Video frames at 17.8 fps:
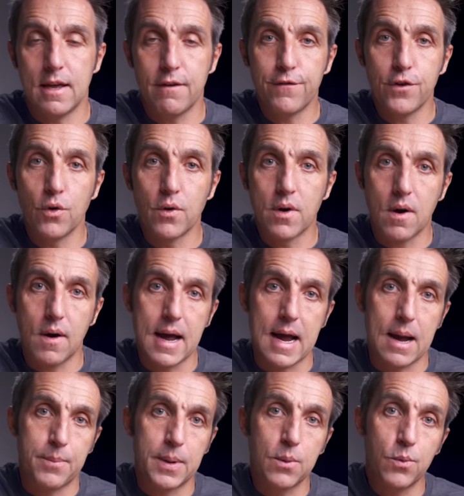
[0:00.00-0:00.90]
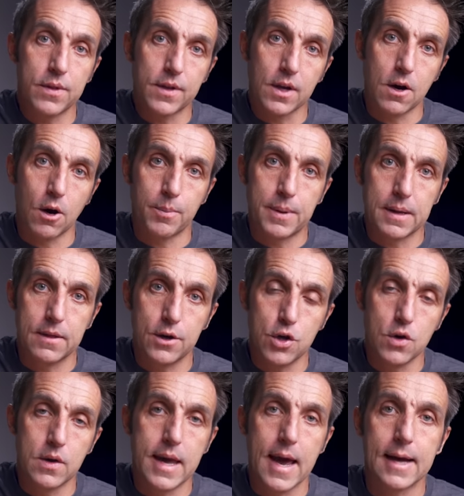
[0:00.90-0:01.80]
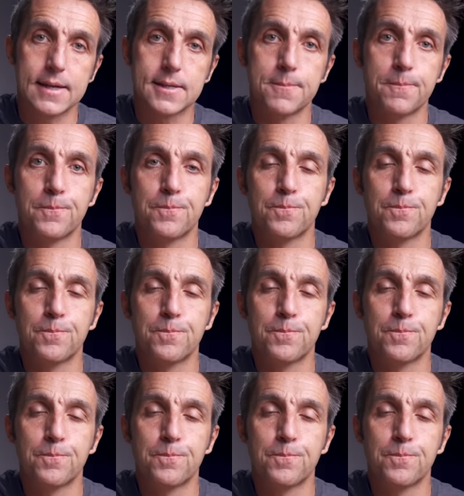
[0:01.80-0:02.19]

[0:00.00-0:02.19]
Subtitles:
if you're not happy with the copy that you get.